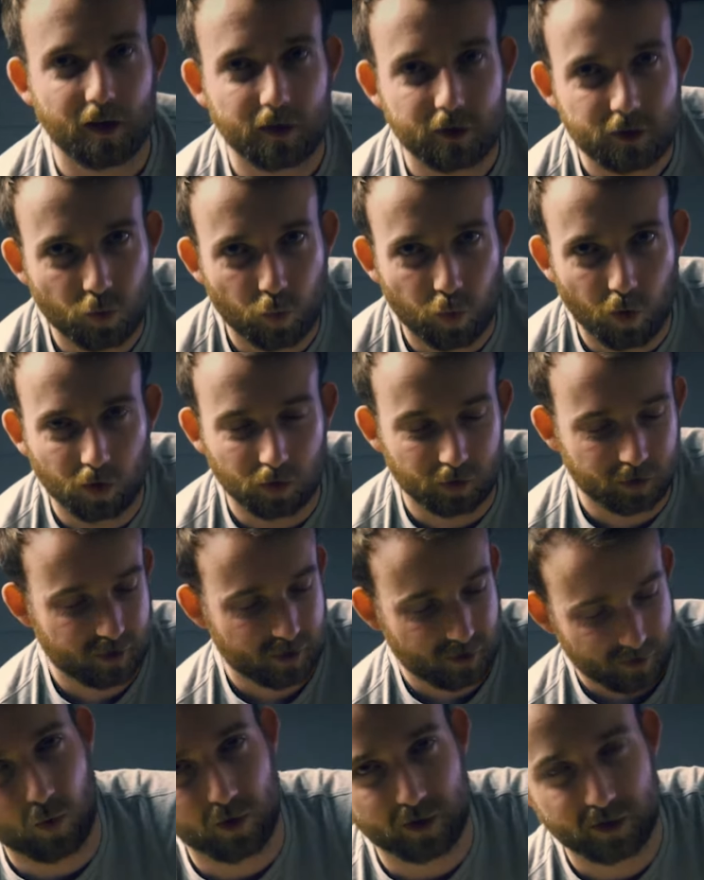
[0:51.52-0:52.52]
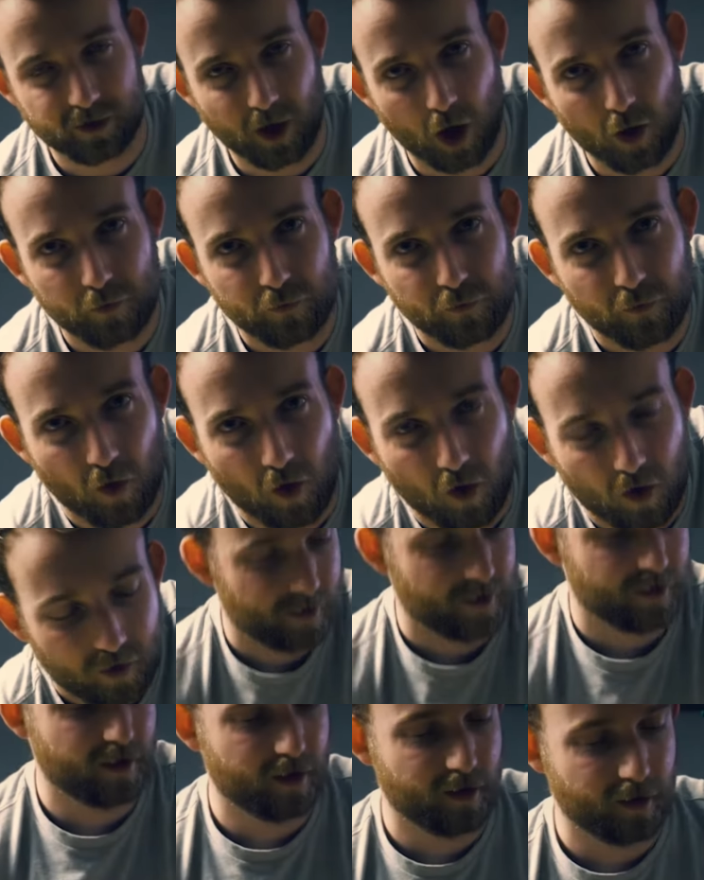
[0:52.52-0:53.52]
DeWalt's, what it's known for,
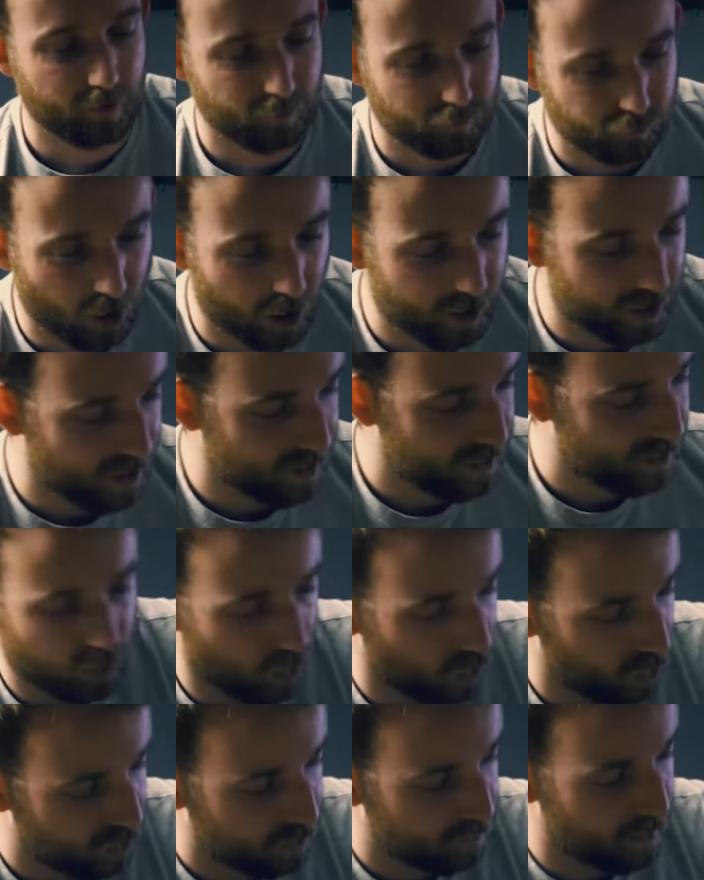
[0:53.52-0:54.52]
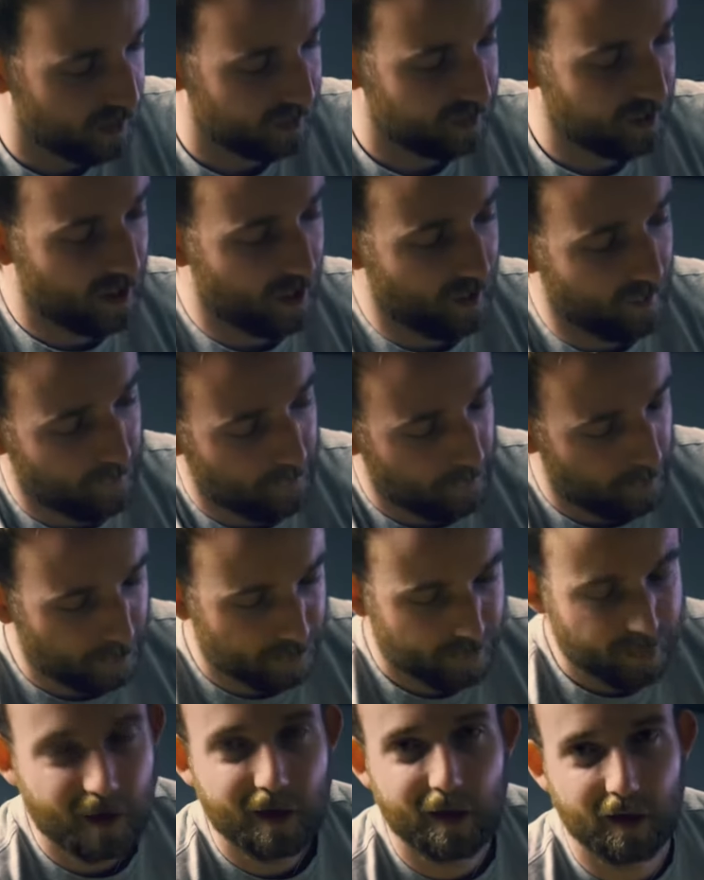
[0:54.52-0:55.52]
rugged, gorgeous bit of kit,
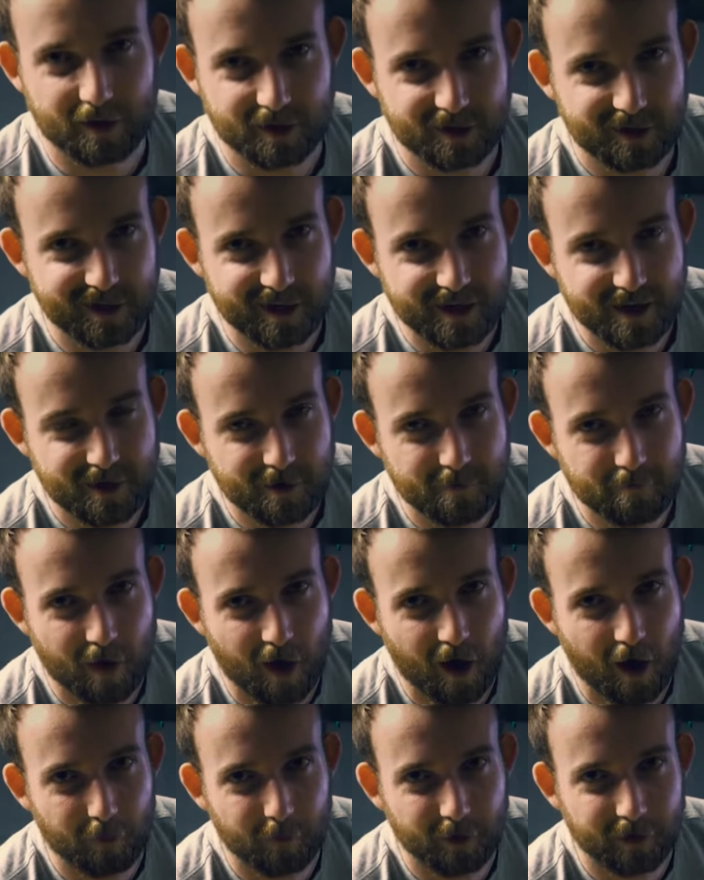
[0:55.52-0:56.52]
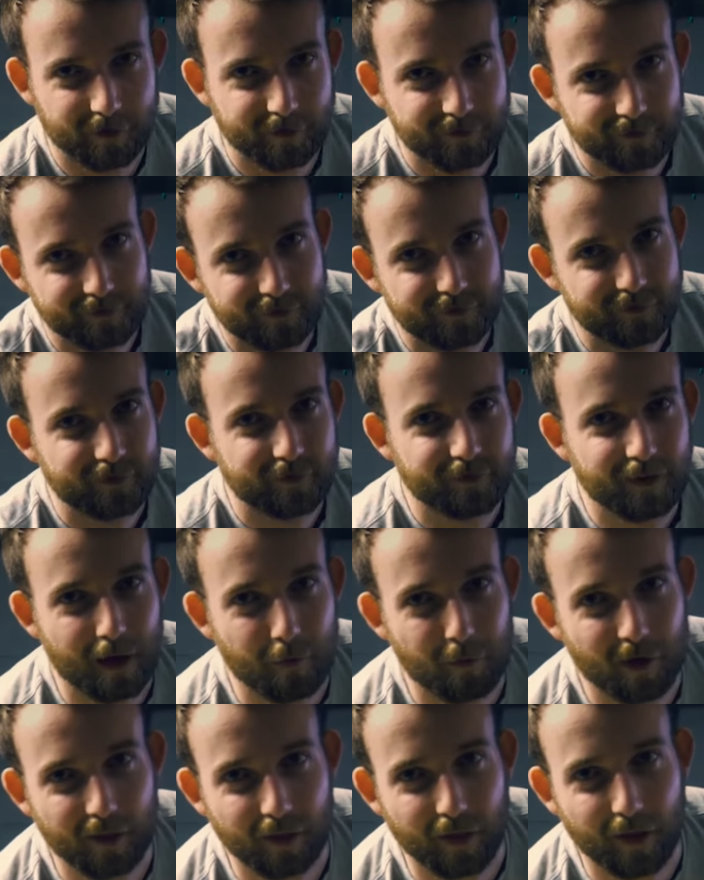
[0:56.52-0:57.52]
with a sneaky compartment. How
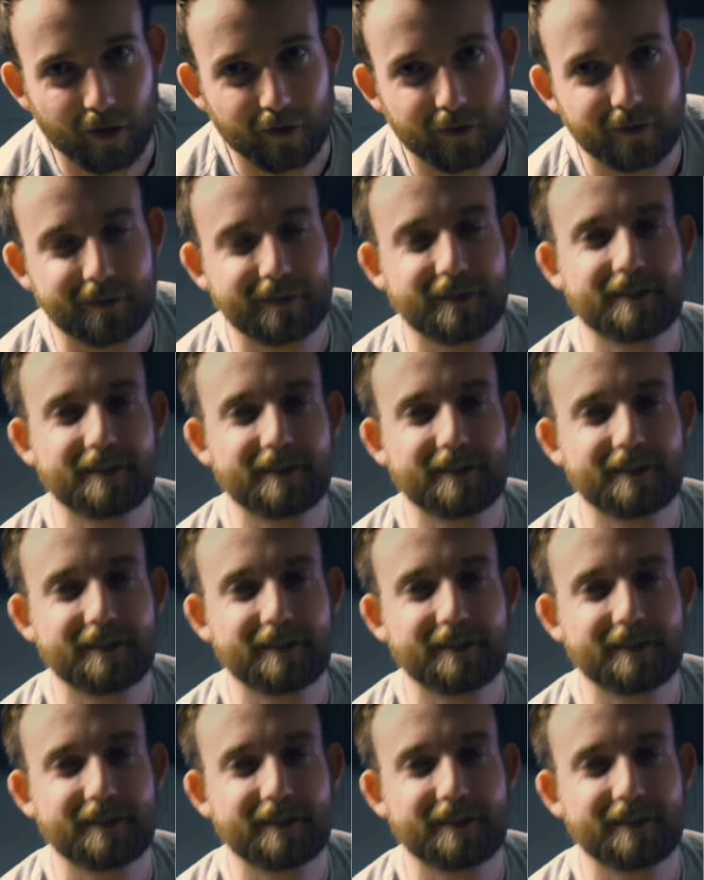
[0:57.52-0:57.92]
about that?